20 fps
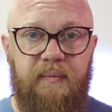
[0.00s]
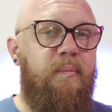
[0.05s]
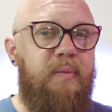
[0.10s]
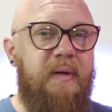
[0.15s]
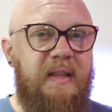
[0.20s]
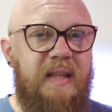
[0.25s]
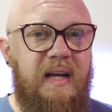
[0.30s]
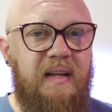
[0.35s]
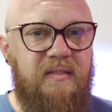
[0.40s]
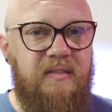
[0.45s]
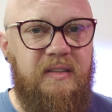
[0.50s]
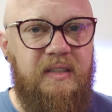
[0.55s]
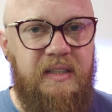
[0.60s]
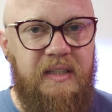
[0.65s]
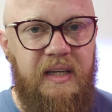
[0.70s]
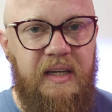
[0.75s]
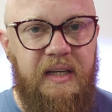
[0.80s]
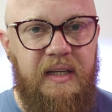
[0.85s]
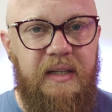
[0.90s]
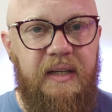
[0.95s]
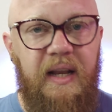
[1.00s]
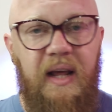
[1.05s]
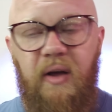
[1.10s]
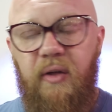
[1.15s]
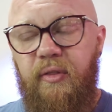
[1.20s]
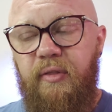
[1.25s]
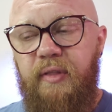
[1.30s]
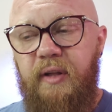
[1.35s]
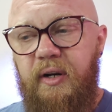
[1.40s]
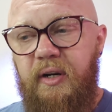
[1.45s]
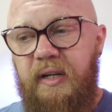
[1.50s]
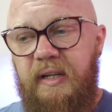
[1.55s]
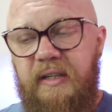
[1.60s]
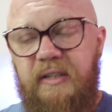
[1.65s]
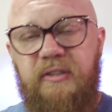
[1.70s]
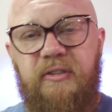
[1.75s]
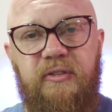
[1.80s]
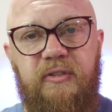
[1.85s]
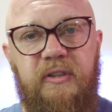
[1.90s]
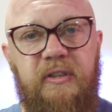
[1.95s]
But that's the key. Now, there
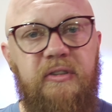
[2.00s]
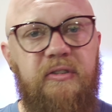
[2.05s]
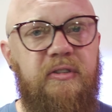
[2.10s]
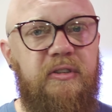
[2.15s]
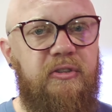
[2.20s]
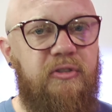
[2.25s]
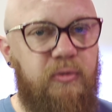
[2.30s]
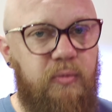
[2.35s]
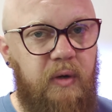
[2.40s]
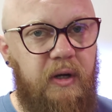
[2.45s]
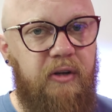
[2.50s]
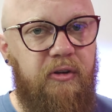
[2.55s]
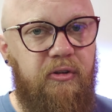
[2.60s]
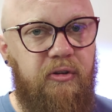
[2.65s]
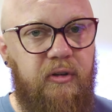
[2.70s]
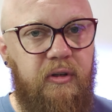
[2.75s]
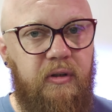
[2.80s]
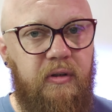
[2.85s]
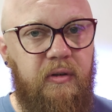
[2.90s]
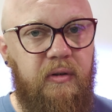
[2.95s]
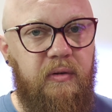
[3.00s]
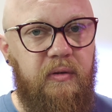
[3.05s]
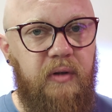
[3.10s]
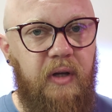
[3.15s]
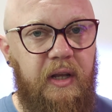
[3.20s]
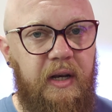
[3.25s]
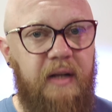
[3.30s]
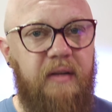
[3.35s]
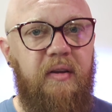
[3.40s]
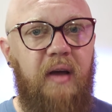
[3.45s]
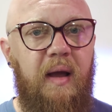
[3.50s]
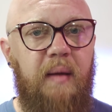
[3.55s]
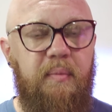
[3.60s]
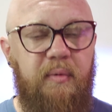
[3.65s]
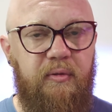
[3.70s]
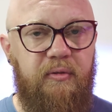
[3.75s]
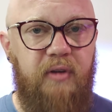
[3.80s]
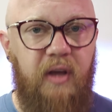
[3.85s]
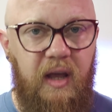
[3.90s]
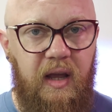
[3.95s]
is a situation in a type
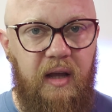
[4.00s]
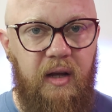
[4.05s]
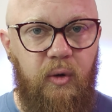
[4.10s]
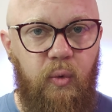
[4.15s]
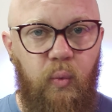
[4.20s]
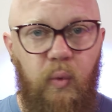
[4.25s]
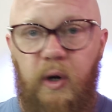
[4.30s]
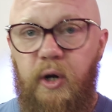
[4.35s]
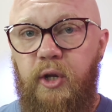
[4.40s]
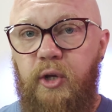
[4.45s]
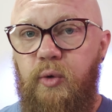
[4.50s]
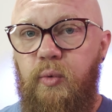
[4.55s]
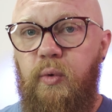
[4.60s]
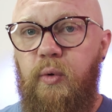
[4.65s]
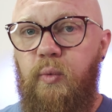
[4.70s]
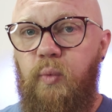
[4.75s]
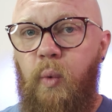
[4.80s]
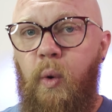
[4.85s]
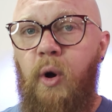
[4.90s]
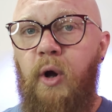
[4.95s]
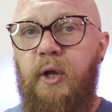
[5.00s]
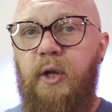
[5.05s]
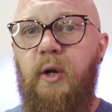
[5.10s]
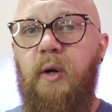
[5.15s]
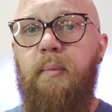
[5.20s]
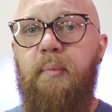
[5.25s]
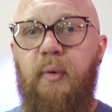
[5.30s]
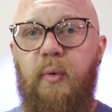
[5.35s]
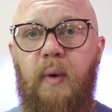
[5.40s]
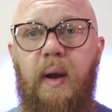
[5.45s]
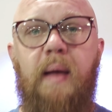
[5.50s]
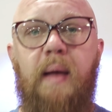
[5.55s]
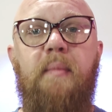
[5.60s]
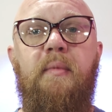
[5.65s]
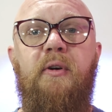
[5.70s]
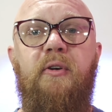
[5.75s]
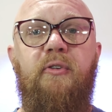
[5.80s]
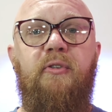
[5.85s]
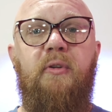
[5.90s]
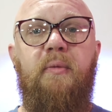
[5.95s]
of tank where you would want your
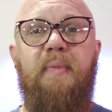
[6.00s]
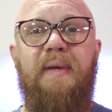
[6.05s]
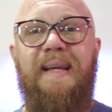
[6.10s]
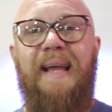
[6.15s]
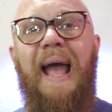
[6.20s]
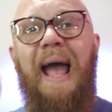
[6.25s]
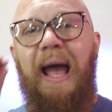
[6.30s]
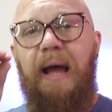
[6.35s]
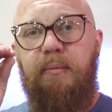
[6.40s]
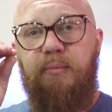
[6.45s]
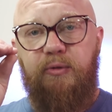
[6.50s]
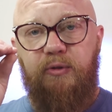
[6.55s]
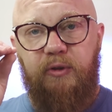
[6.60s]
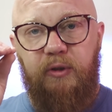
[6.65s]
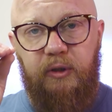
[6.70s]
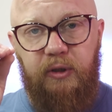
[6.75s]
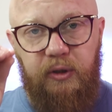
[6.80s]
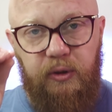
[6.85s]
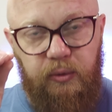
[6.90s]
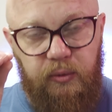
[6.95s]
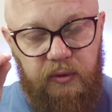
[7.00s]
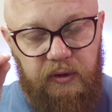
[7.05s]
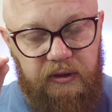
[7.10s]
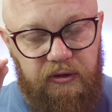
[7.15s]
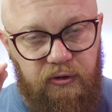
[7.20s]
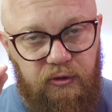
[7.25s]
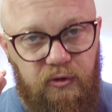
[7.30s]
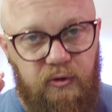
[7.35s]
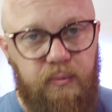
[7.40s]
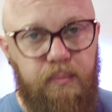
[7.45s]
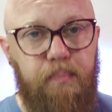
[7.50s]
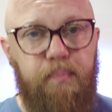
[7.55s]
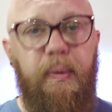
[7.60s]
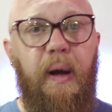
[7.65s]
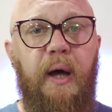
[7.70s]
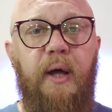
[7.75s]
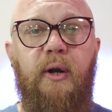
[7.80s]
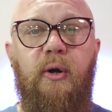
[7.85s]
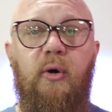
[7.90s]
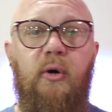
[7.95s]
parameters to be absolutely
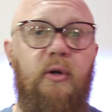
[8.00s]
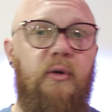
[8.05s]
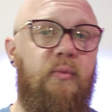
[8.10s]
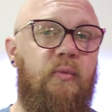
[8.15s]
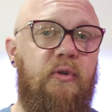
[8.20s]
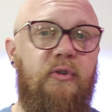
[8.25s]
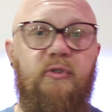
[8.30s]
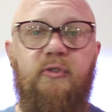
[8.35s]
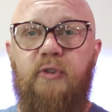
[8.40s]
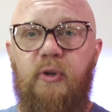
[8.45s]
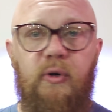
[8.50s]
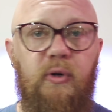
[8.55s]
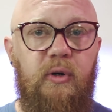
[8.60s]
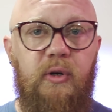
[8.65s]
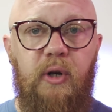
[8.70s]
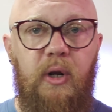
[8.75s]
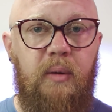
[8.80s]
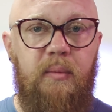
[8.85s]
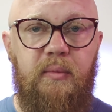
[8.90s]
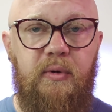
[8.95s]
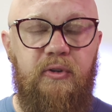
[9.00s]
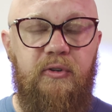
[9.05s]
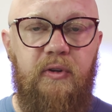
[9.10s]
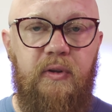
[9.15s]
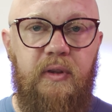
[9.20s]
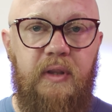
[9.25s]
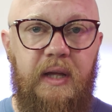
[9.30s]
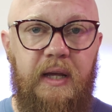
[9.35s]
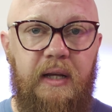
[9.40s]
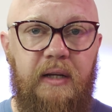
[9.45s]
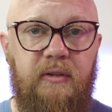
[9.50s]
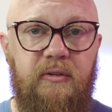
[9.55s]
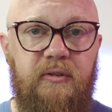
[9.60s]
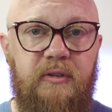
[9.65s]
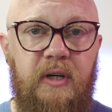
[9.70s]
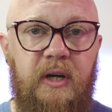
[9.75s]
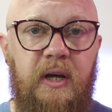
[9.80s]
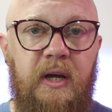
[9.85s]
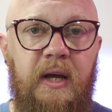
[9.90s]
spot on with certain numbers and things.